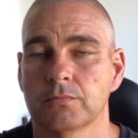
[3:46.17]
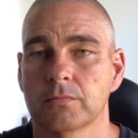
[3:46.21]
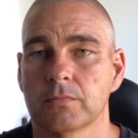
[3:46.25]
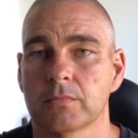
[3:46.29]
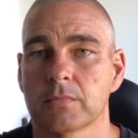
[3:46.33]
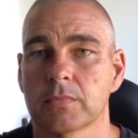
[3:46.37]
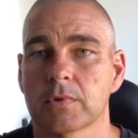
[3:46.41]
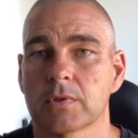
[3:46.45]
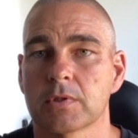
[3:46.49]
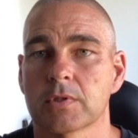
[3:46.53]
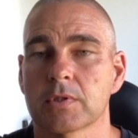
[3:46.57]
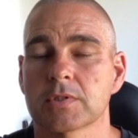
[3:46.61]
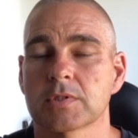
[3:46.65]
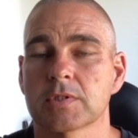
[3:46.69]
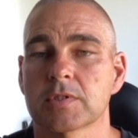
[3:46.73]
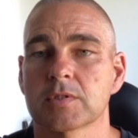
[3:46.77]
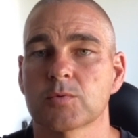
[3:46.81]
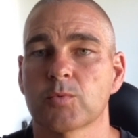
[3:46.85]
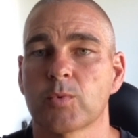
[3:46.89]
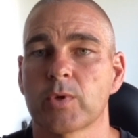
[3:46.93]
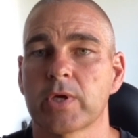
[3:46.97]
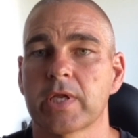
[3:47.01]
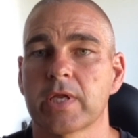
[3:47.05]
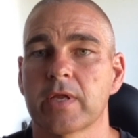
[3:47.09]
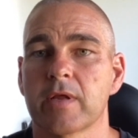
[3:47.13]
This is
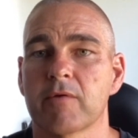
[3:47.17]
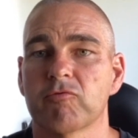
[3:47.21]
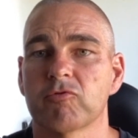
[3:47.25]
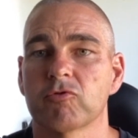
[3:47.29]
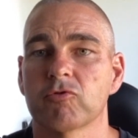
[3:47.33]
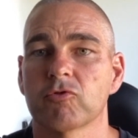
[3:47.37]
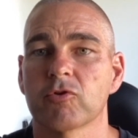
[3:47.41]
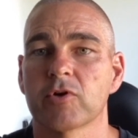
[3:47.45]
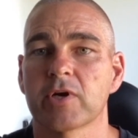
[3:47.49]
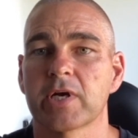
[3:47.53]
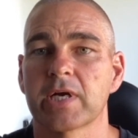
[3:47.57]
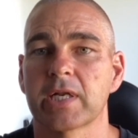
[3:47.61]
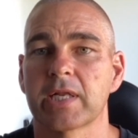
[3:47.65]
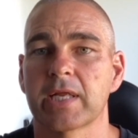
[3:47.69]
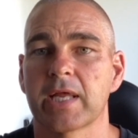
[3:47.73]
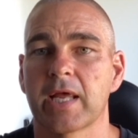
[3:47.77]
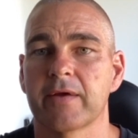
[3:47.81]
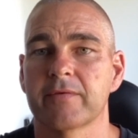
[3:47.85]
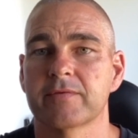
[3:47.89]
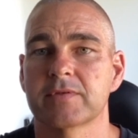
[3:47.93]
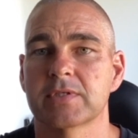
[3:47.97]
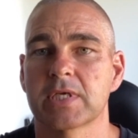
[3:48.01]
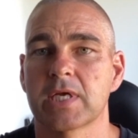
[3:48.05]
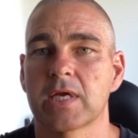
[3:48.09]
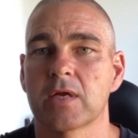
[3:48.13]
where you really have
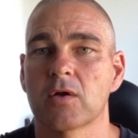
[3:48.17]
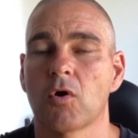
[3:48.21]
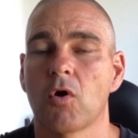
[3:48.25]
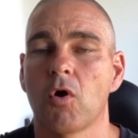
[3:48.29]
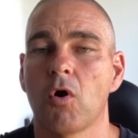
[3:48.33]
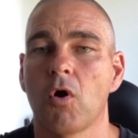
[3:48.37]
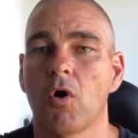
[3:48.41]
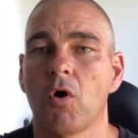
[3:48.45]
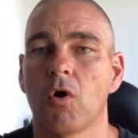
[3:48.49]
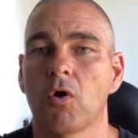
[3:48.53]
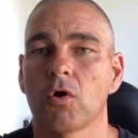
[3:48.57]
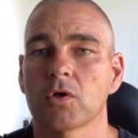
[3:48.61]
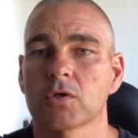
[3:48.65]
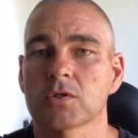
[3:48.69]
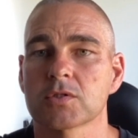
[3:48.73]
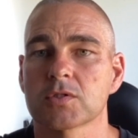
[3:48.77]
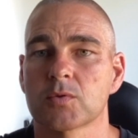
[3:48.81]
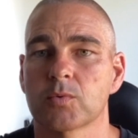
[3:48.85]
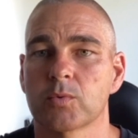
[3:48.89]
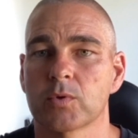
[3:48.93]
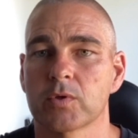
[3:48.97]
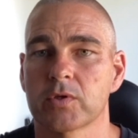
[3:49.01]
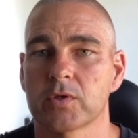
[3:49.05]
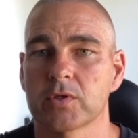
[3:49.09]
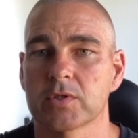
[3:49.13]
to get honest
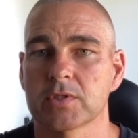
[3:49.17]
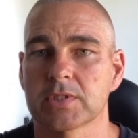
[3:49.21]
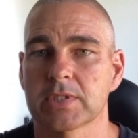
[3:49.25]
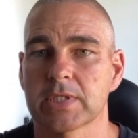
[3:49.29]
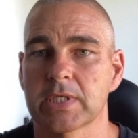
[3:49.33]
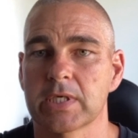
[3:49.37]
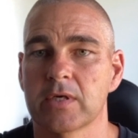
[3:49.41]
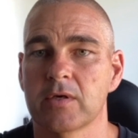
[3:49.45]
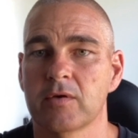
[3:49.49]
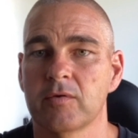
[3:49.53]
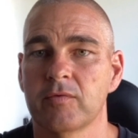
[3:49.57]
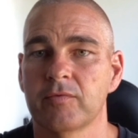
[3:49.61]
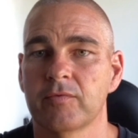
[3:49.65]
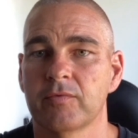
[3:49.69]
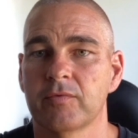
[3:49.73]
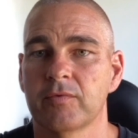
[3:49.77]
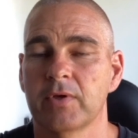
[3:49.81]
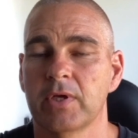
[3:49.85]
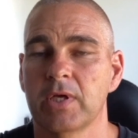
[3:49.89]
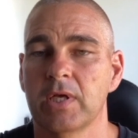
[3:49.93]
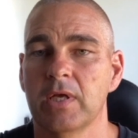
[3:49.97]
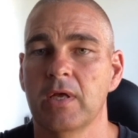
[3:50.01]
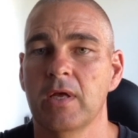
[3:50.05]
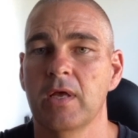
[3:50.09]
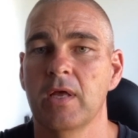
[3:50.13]
with yourself
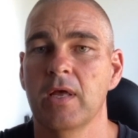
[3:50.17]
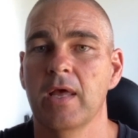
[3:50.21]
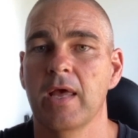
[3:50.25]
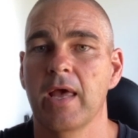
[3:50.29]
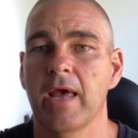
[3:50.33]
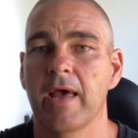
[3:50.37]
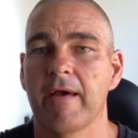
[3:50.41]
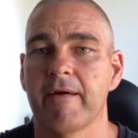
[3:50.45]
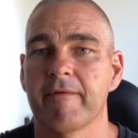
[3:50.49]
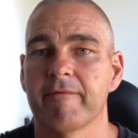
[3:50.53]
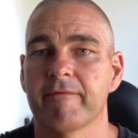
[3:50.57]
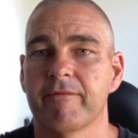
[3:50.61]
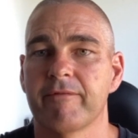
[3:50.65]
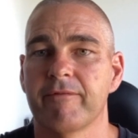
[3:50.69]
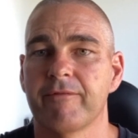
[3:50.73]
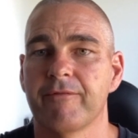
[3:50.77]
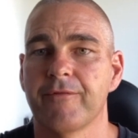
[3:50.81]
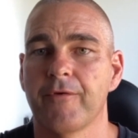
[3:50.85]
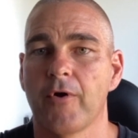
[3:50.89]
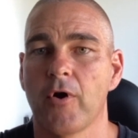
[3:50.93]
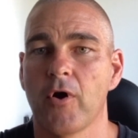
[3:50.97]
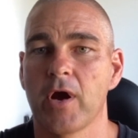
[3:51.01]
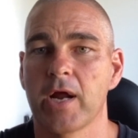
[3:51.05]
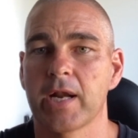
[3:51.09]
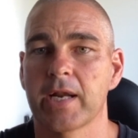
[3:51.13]
and
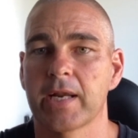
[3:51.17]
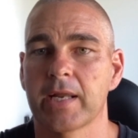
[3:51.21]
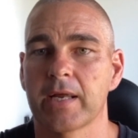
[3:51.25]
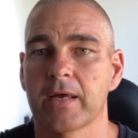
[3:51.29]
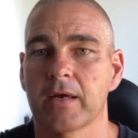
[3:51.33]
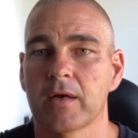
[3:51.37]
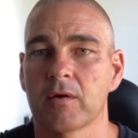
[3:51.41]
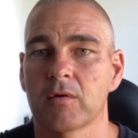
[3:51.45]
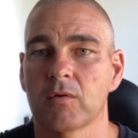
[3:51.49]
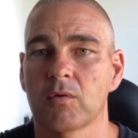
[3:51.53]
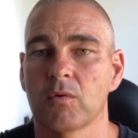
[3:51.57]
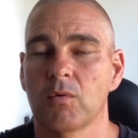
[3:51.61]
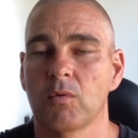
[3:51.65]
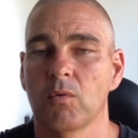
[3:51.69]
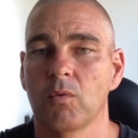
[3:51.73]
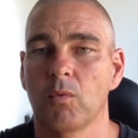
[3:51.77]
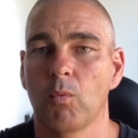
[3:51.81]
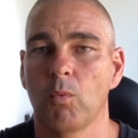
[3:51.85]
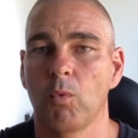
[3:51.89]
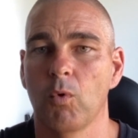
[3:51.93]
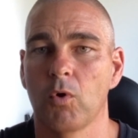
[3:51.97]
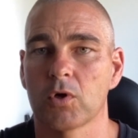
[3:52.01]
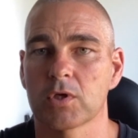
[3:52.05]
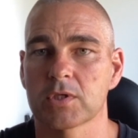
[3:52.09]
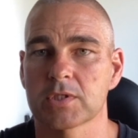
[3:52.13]
find out
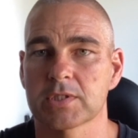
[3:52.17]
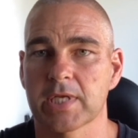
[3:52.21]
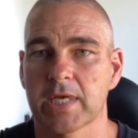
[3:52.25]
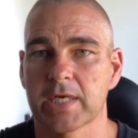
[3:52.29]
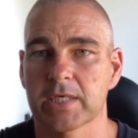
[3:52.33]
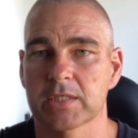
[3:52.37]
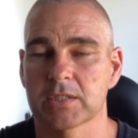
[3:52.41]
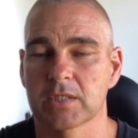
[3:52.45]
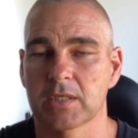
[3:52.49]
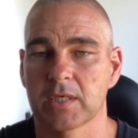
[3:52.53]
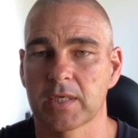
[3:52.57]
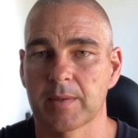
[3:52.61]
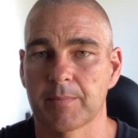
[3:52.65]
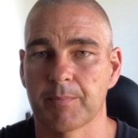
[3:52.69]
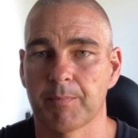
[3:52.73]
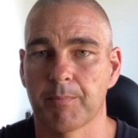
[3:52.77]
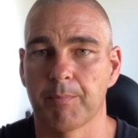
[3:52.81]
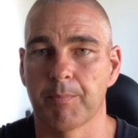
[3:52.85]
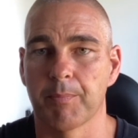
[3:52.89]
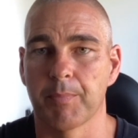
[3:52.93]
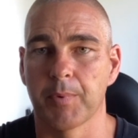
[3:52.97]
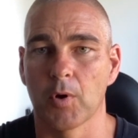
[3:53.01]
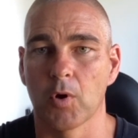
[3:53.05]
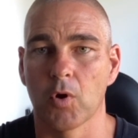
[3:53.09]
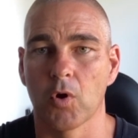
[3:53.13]
what is actually
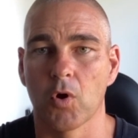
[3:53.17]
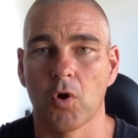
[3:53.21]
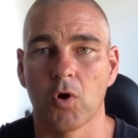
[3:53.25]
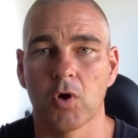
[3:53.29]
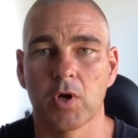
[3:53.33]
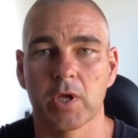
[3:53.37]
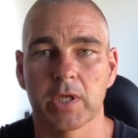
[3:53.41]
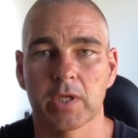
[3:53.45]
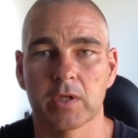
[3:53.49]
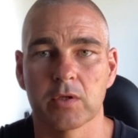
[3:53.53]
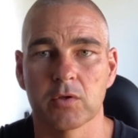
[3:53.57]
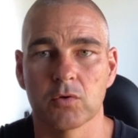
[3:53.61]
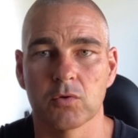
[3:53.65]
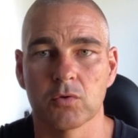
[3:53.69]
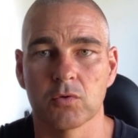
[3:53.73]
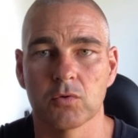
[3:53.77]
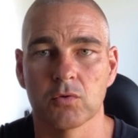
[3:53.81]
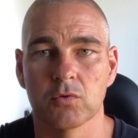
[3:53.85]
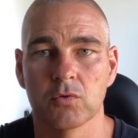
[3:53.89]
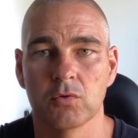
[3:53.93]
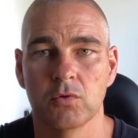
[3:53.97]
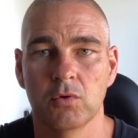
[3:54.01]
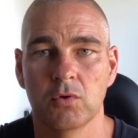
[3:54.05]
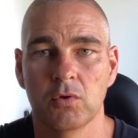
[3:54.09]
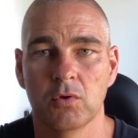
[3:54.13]
blocking
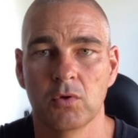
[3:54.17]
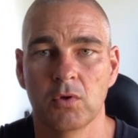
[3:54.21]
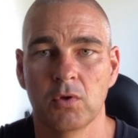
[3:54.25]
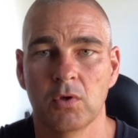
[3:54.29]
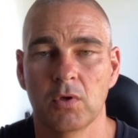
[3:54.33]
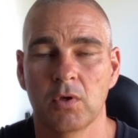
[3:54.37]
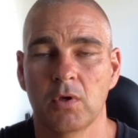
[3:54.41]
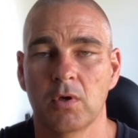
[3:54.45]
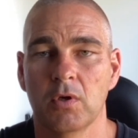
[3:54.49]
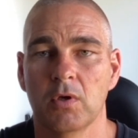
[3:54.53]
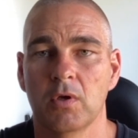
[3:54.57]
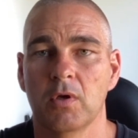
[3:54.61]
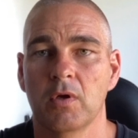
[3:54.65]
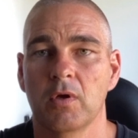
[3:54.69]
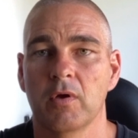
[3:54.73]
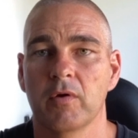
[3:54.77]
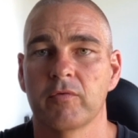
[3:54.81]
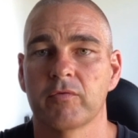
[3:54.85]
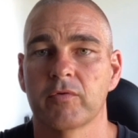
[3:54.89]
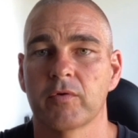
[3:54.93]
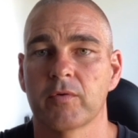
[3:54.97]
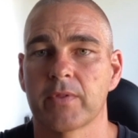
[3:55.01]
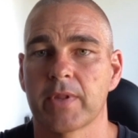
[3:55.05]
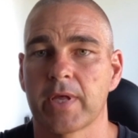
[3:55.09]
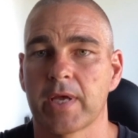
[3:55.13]
you
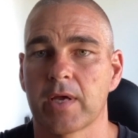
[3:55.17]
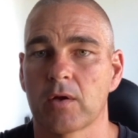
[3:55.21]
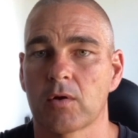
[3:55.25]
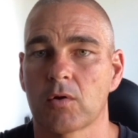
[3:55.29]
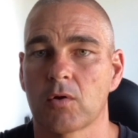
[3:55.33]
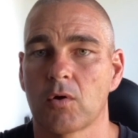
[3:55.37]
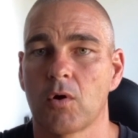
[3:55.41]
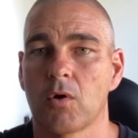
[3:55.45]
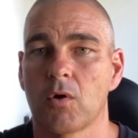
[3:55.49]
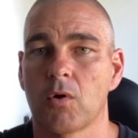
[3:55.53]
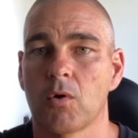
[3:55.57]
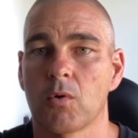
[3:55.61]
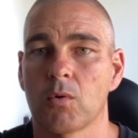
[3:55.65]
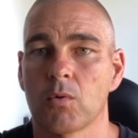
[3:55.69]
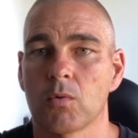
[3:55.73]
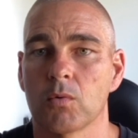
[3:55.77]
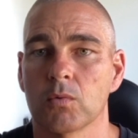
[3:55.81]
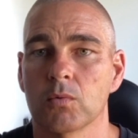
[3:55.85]
from that goal.